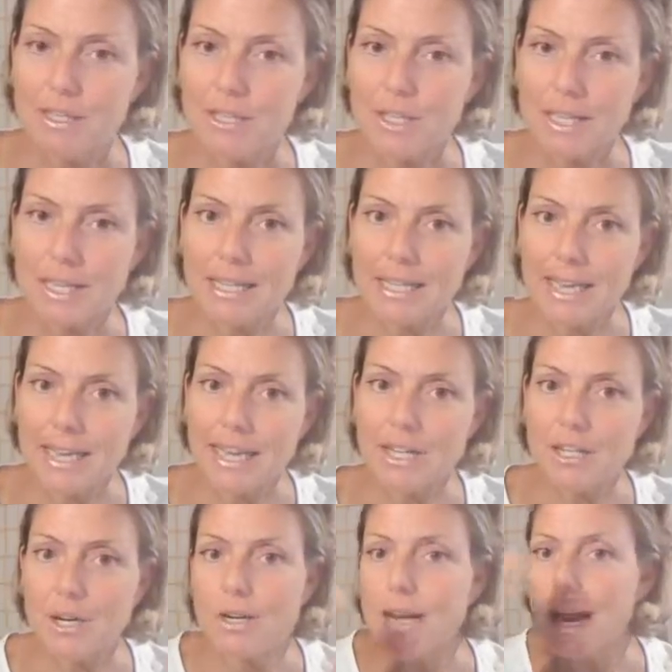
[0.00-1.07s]
to
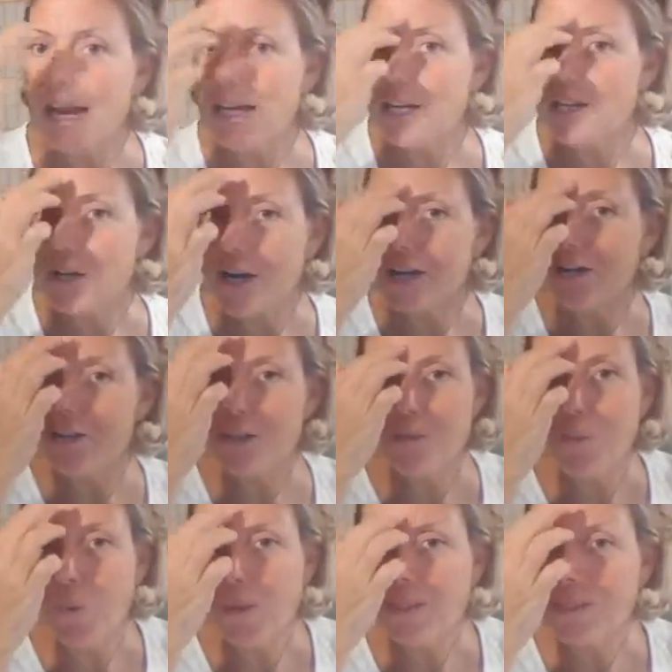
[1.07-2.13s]
engage on any energy
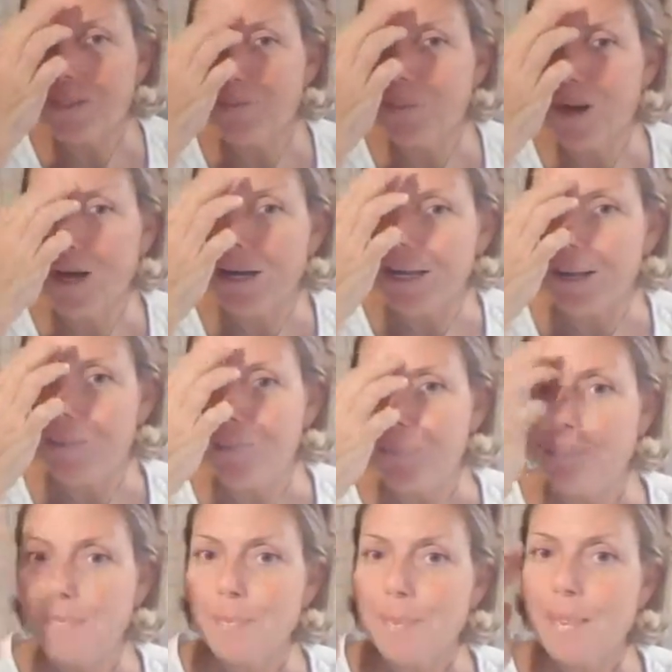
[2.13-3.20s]
points of the body.
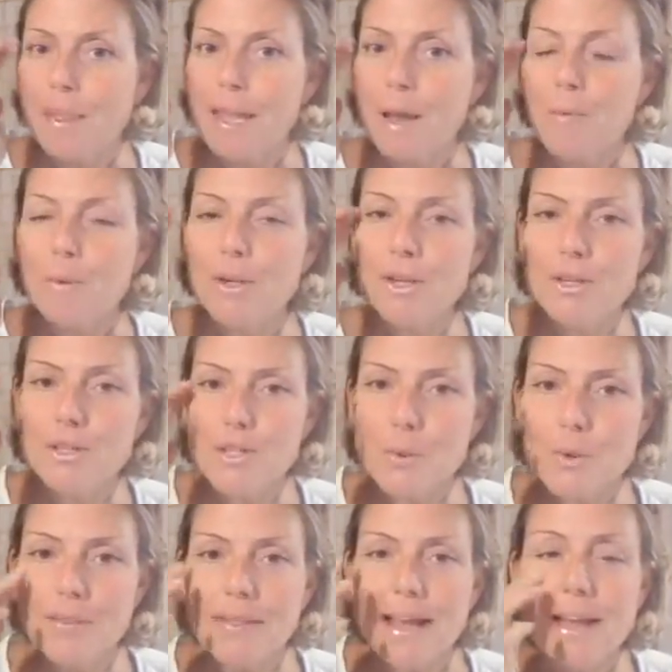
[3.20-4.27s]
And when you're
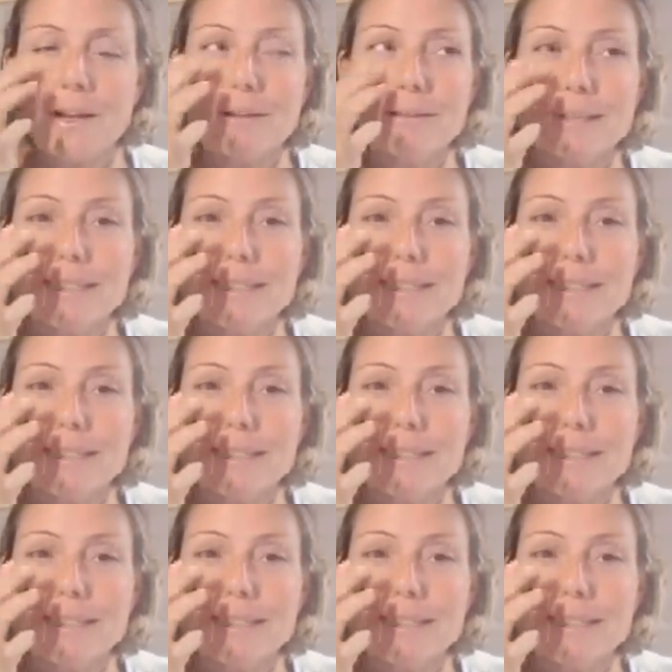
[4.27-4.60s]
doing that, you're